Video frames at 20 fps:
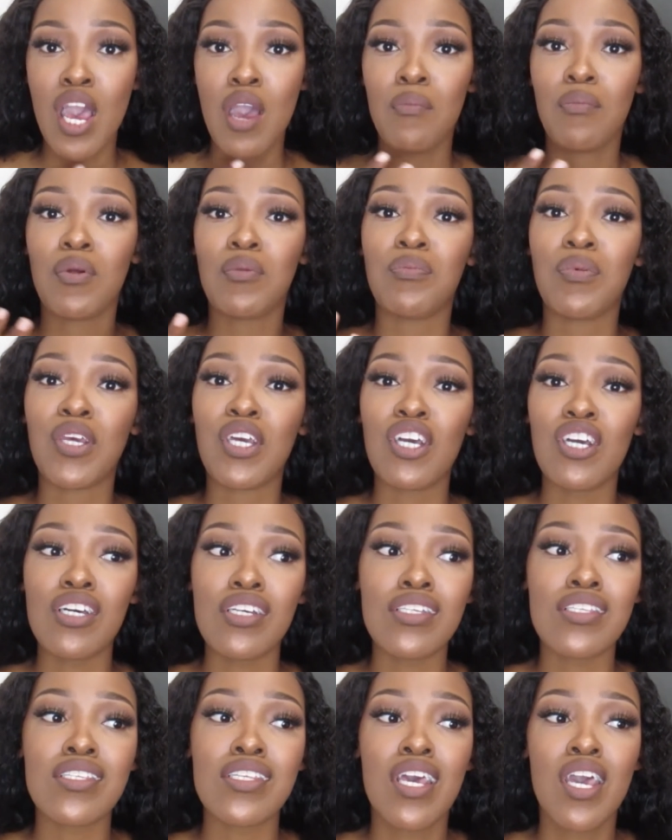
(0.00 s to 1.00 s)
But
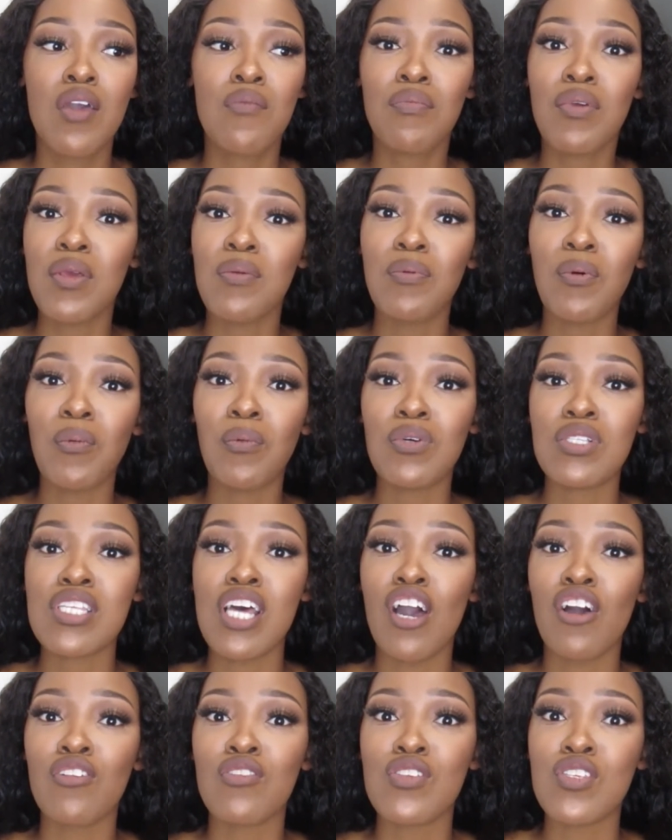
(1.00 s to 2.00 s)
because people will
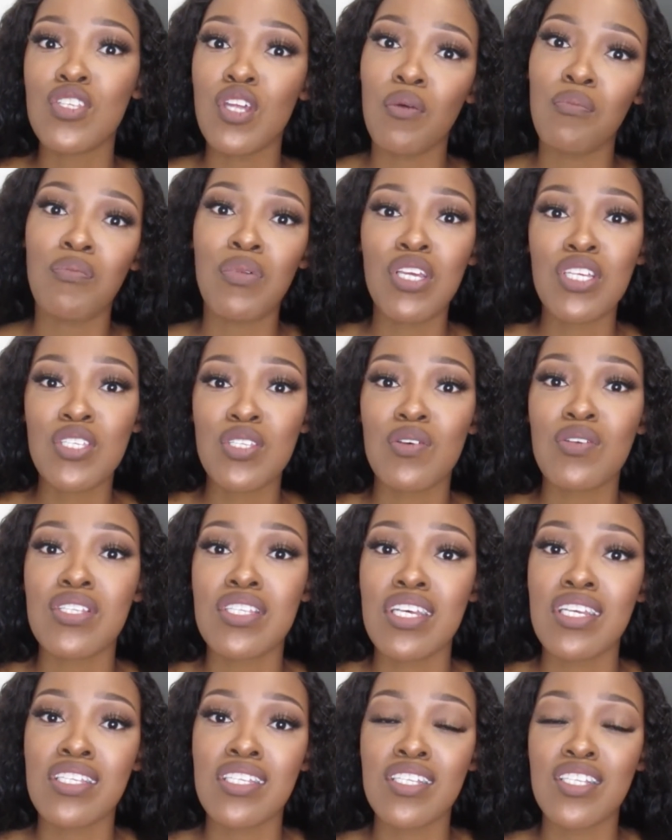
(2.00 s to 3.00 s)
tell you stop being so
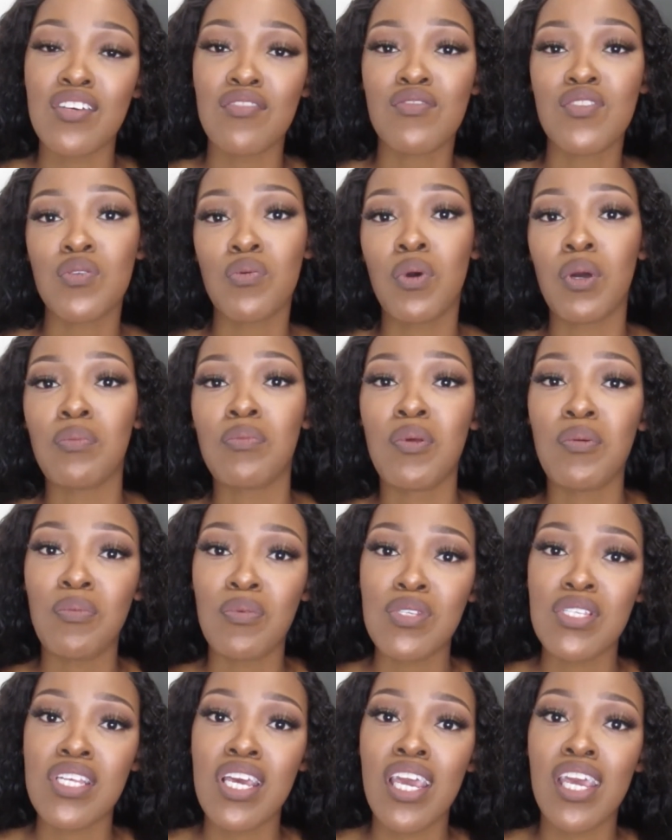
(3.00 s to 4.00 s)
sensitive to what people
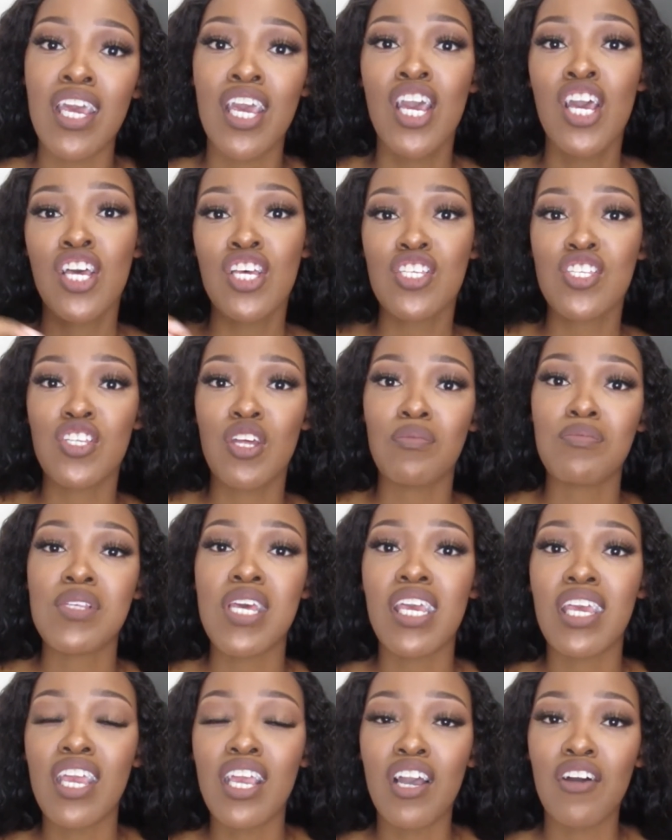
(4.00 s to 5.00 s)
say, stop
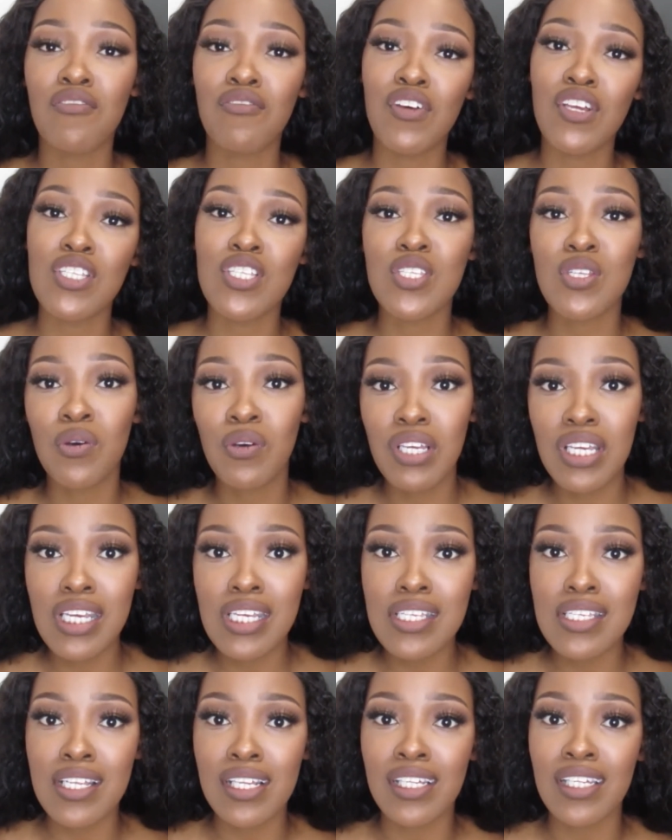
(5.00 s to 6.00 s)
taking offense so
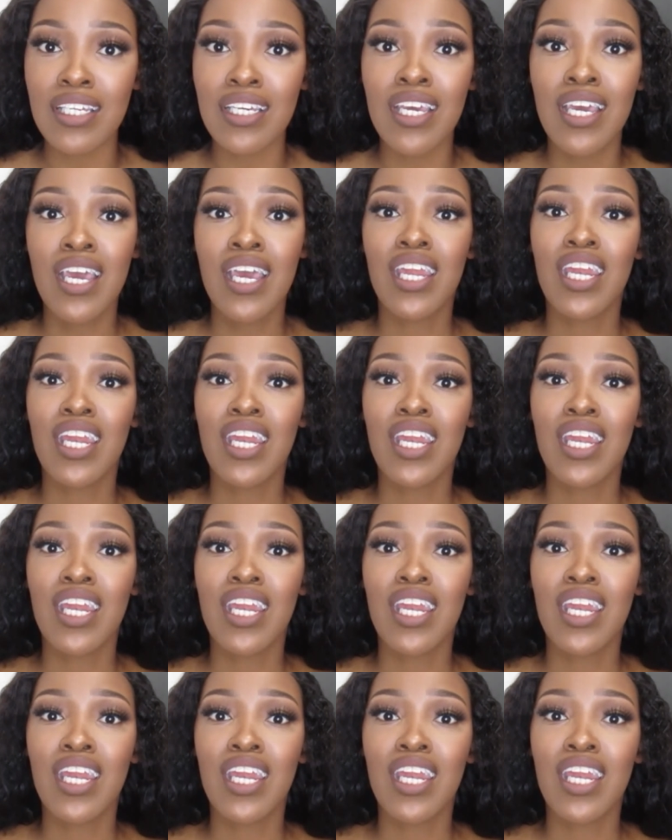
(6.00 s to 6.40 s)
easily,